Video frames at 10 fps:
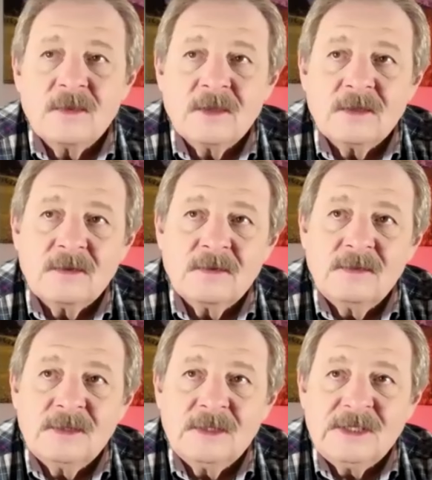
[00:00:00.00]
uh,
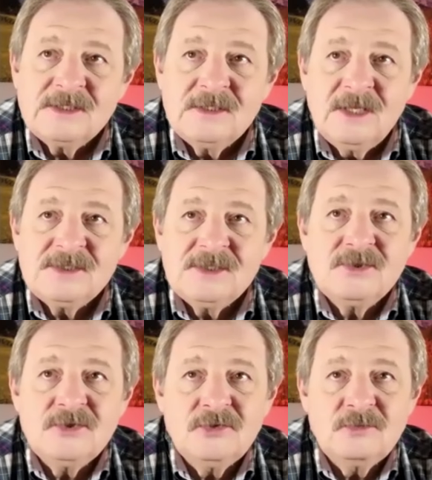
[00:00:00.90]
let let's
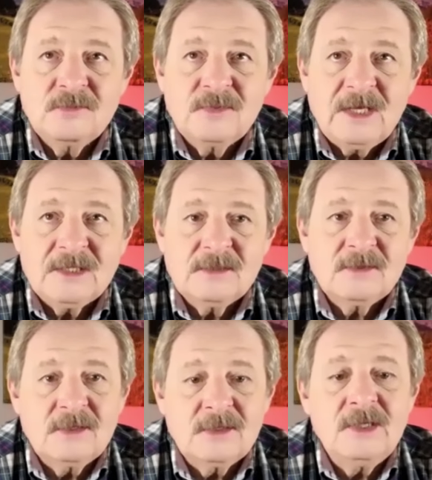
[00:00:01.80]
assume that
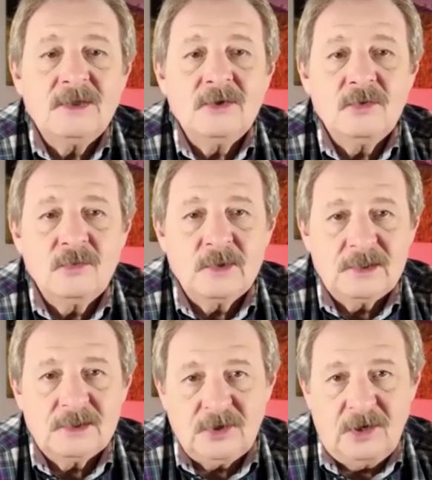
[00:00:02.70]
EU
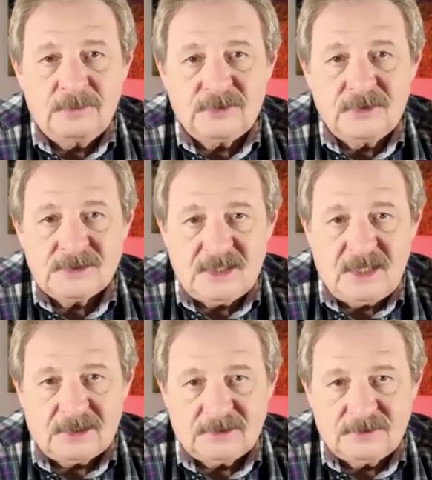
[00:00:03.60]
will adopt this
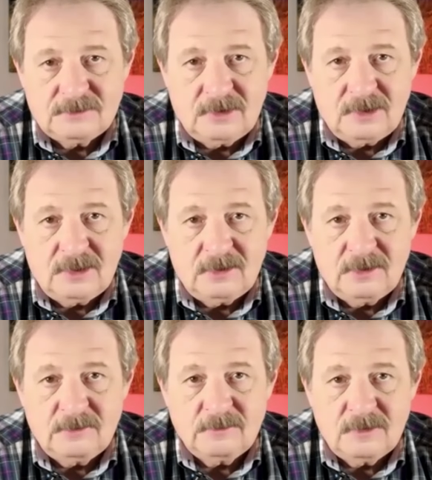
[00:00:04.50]
act,
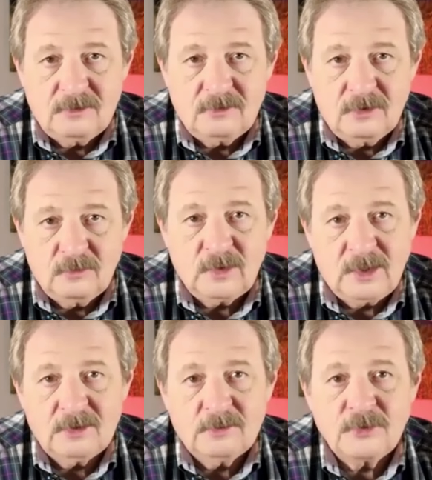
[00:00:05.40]
um, or
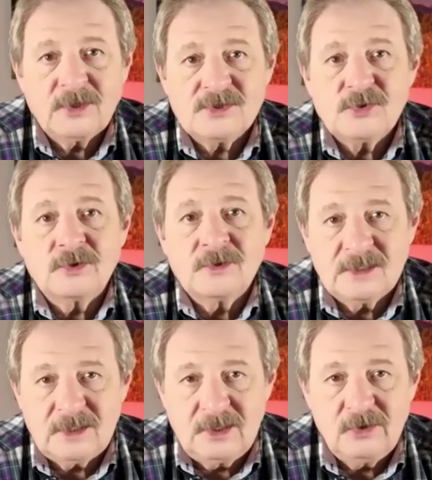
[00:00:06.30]
we are pretty certain
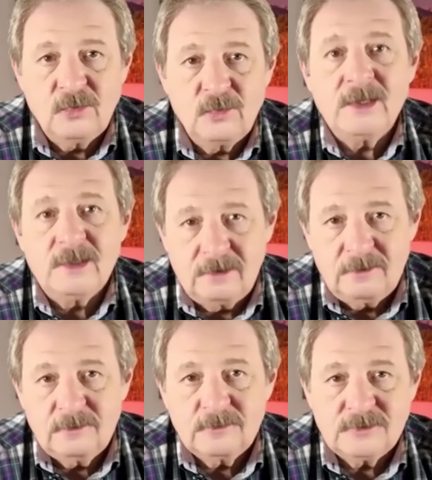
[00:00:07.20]
that EU
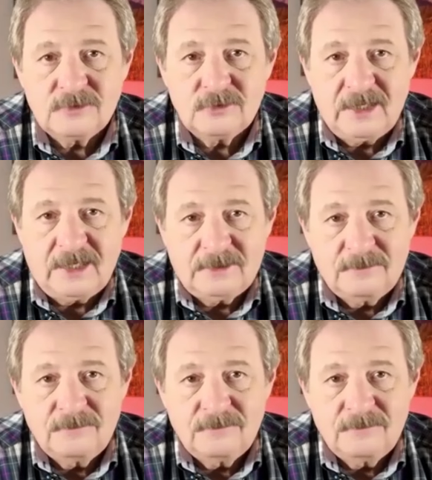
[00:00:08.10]
will do that.